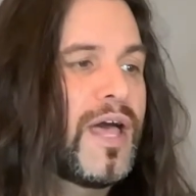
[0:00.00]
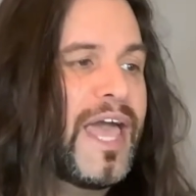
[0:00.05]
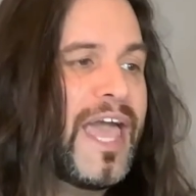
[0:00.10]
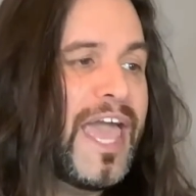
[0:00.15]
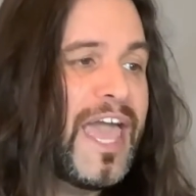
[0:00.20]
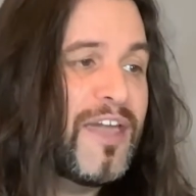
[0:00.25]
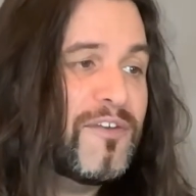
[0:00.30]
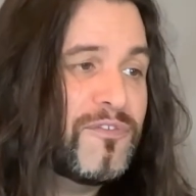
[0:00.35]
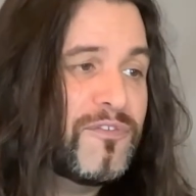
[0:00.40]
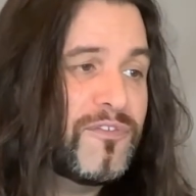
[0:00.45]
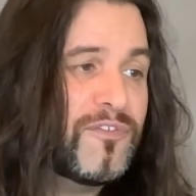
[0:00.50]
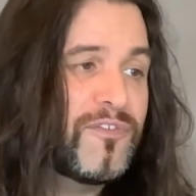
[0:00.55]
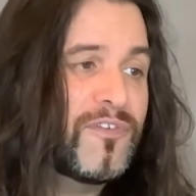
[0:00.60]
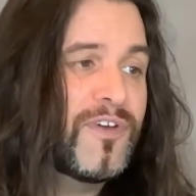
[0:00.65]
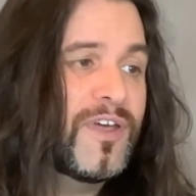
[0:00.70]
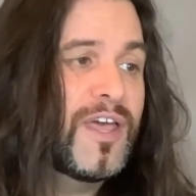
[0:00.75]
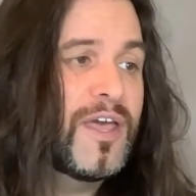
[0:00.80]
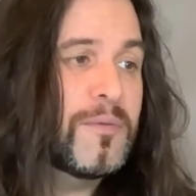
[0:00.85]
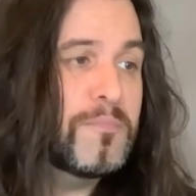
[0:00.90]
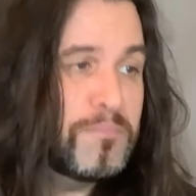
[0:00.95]
F,
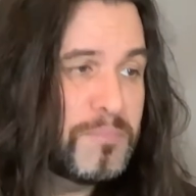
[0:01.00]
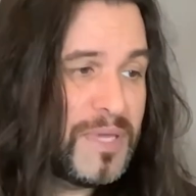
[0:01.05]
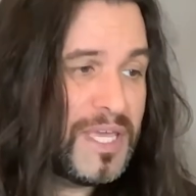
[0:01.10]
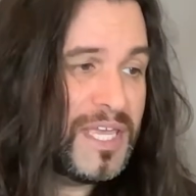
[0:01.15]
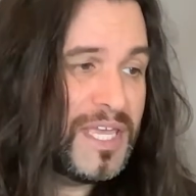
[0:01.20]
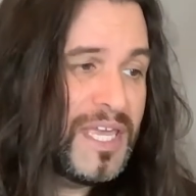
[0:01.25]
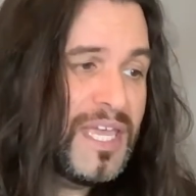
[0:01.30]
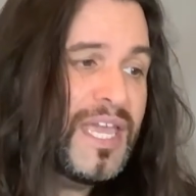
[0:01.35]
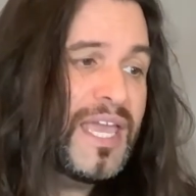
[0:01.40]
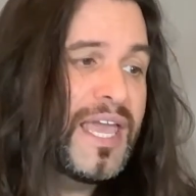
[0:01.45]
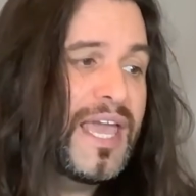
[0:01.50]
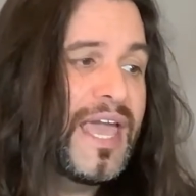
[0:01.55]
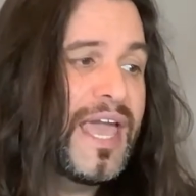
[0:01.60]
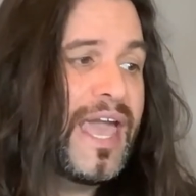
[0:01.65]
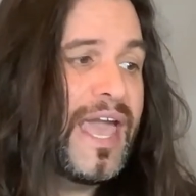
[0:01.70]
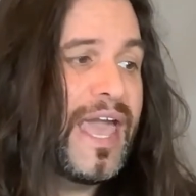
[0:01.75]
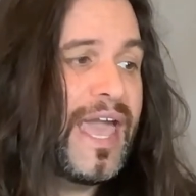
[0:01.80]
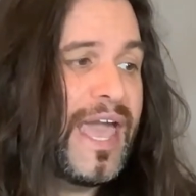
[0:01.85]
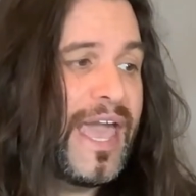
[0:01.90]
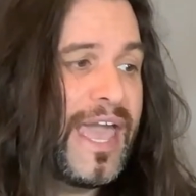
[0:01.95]
B,
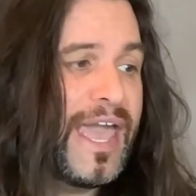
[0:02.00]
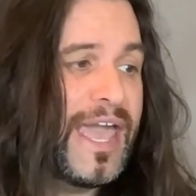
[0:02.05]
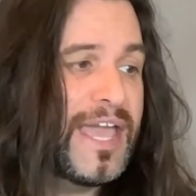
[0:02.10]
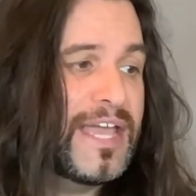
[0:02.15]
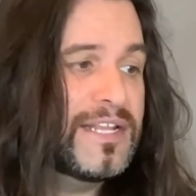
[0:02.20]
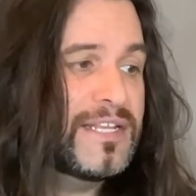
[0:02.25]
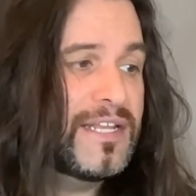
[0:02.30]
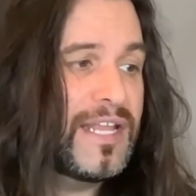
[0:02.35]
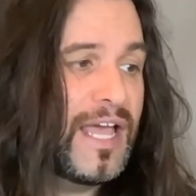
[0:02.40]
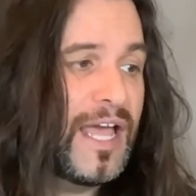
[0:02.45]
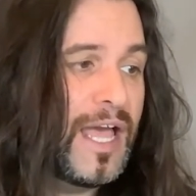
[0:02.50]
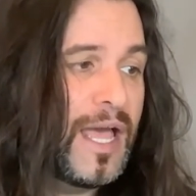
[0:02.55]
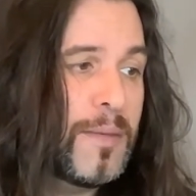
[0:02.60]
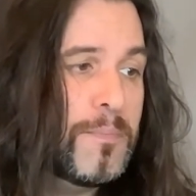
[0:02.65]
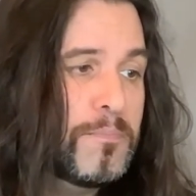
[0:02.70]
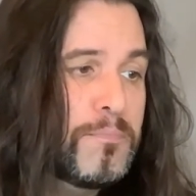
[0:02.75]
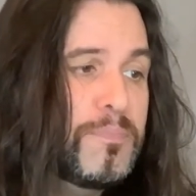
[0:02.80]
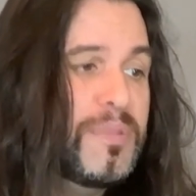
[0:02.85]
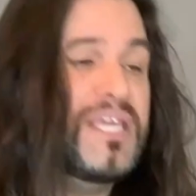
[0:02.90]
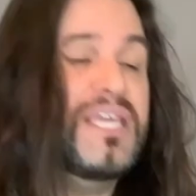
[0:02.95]
and
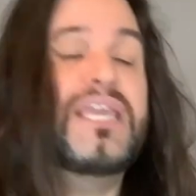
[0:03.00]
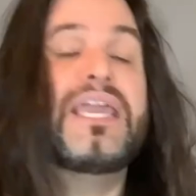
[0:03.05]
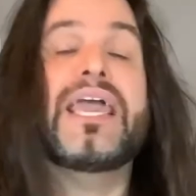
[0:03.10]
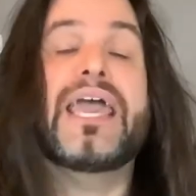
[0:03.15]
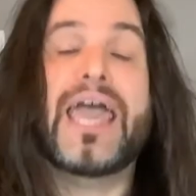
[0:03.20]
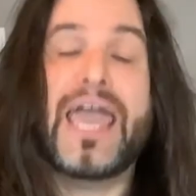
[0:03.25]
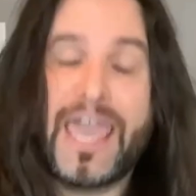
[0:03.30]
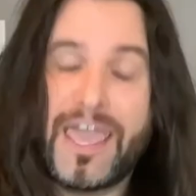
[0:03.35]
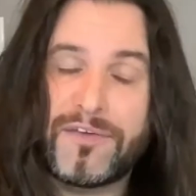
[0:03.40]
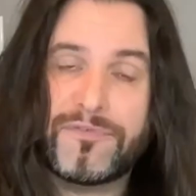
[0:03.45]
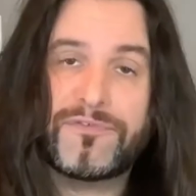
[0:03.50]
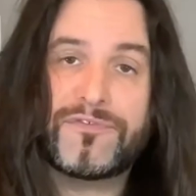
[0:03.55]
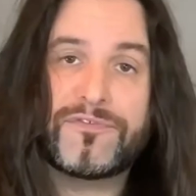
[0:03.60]
BF.